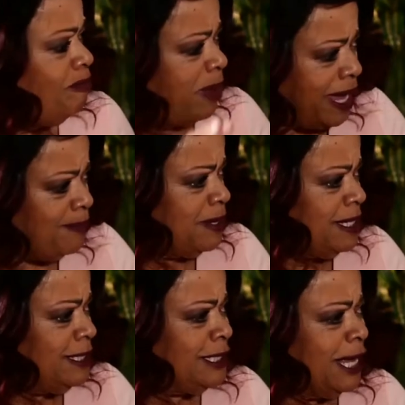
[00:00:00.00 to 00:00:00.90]

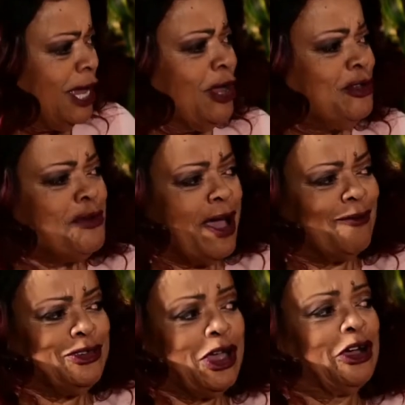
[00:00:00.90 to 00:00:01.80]
babies. No. You have
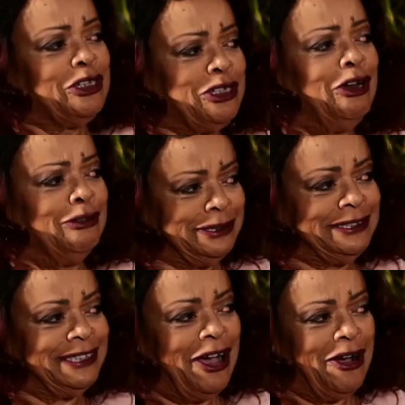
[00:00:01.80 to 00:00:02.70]
young adults.
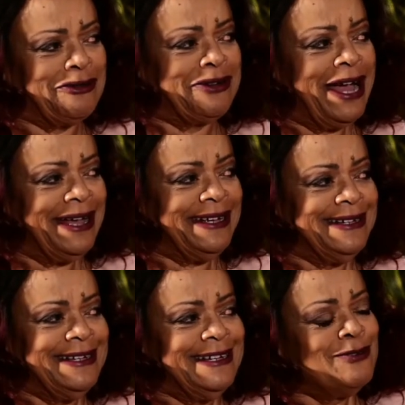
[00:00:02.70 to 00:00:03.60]
Have All right.
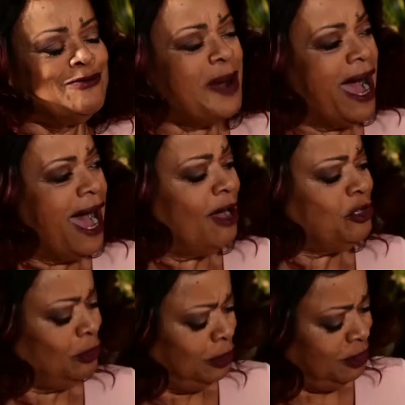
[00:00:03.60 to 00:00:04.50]
Grown folks. Wow,
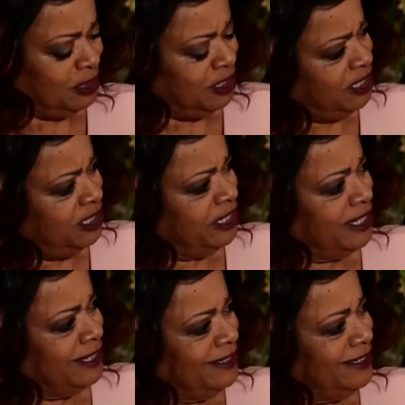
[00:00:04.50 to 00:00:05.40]
you look good.
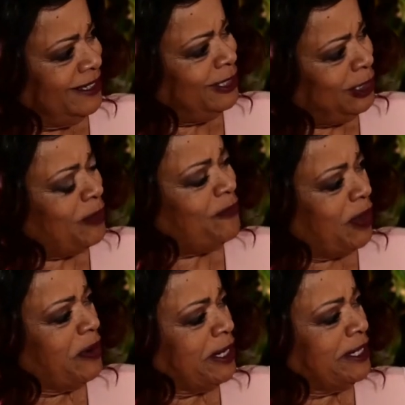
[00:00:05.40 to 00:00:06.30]
Thank you. You look
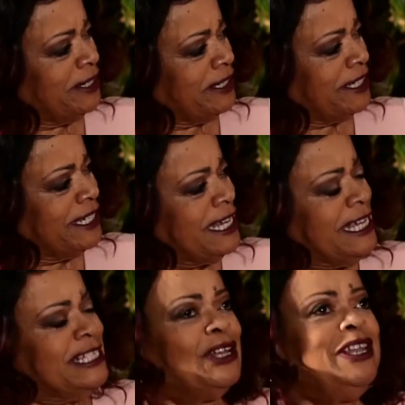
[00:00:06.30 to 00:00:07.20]
very good.
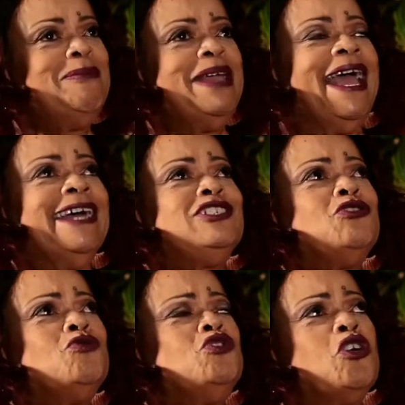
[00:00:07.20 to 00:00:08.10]
So let me ask
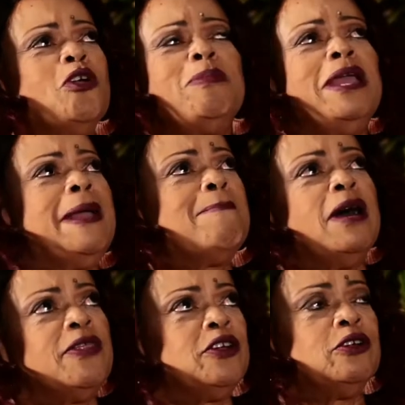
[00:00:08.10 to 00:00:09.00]
you, you're being
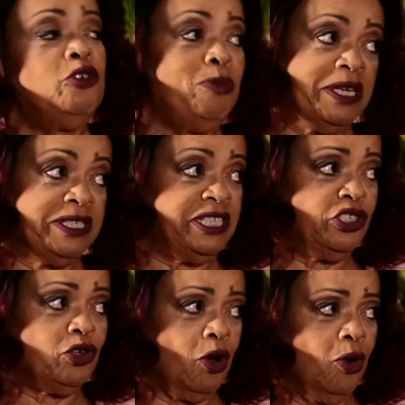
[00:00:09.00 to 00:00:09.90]
mother, you're mm-hmm. being
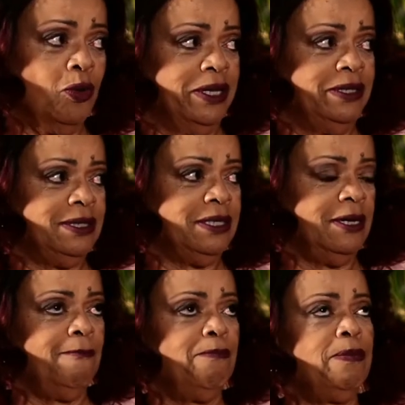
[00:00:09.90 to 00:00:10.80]
Sister Owens.
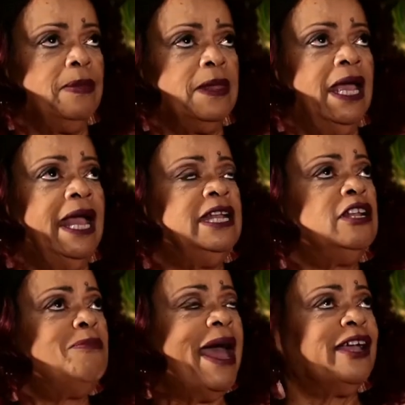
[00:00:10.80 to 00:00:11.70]
Mm-hmm. And in the
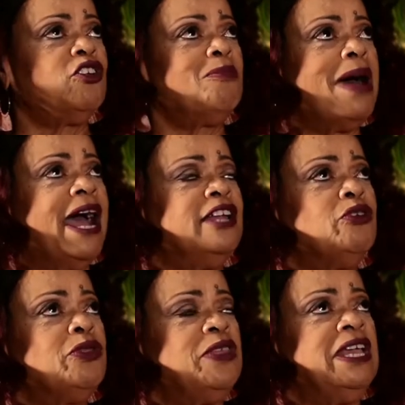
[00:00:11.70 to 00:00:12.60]
back of your mind,
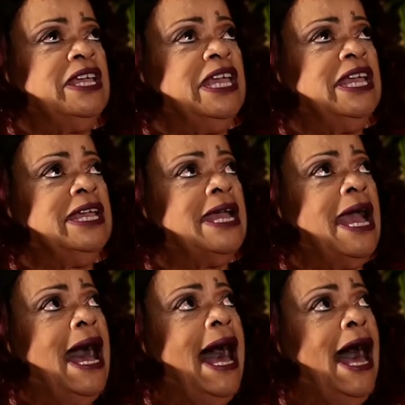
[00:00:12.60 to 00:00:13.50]
you're thinking,
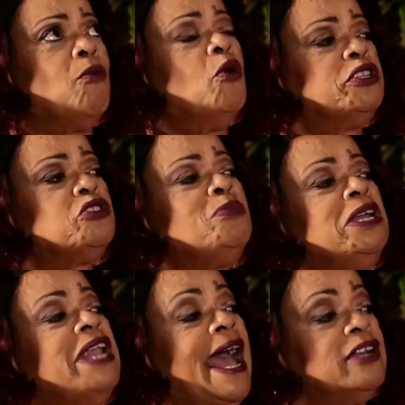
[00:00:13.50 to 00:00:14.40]
I want to be
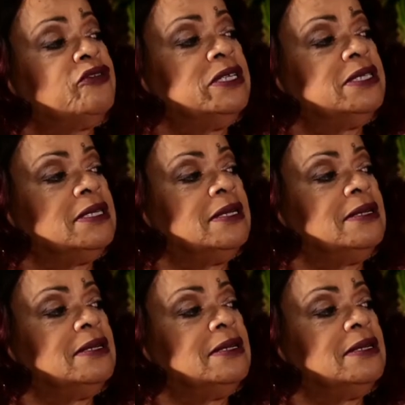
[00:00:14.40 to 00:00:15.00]
an actress?